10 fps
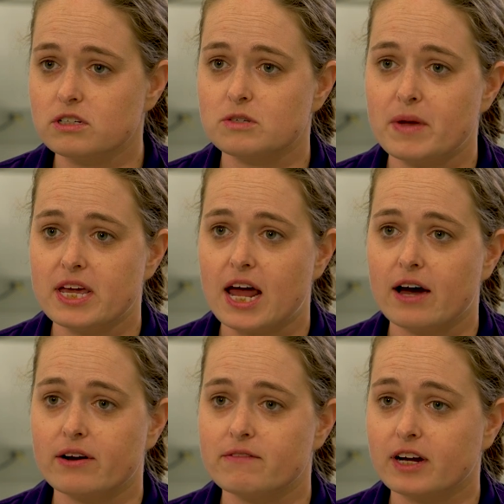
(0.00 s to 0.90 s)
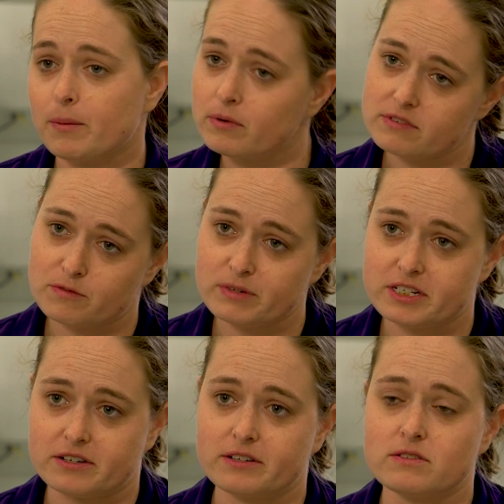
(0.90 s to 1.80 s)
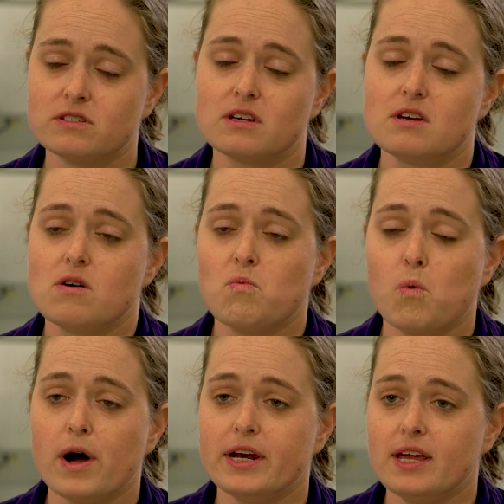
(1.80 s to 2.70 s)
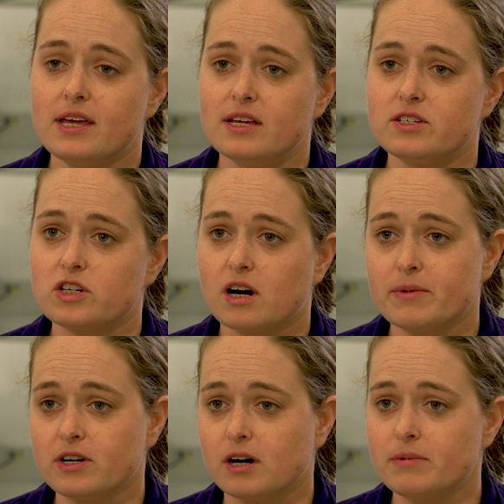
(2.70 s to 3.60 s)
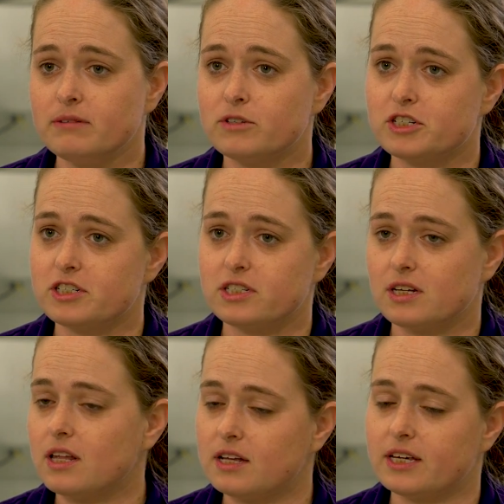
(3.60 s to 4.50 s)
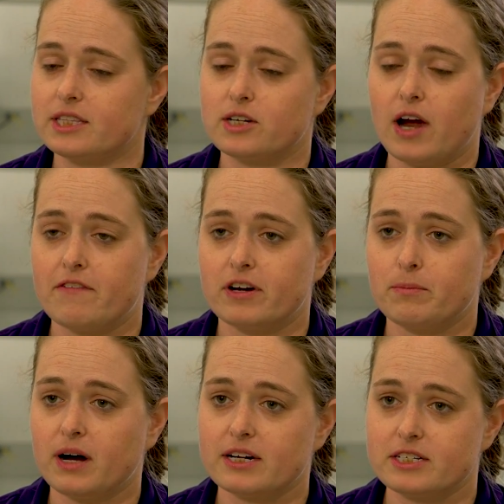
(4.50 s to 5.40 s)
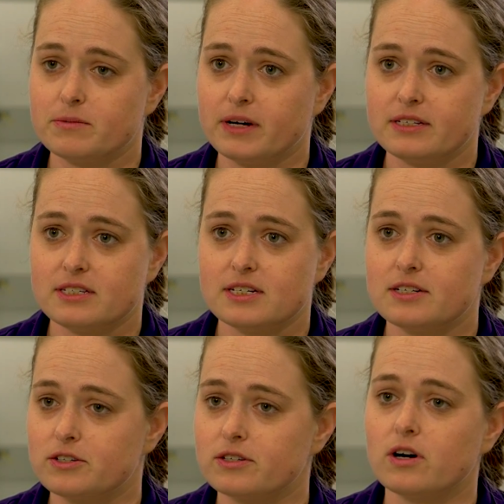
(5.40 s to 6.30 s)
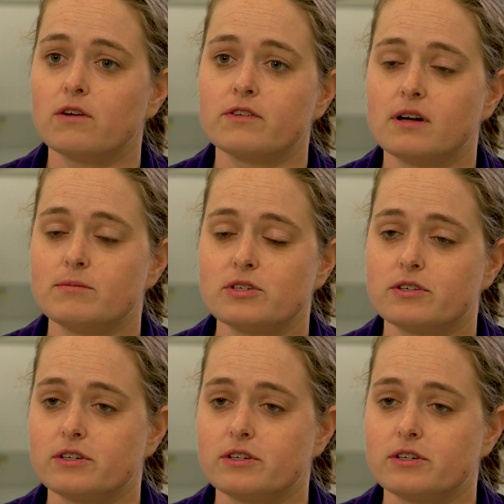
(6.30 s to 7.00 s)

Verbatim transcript: is made out of a couple of different materials. One is carbon-carbon, which is a lot like the graphite epoxy you might see in your golf clubs or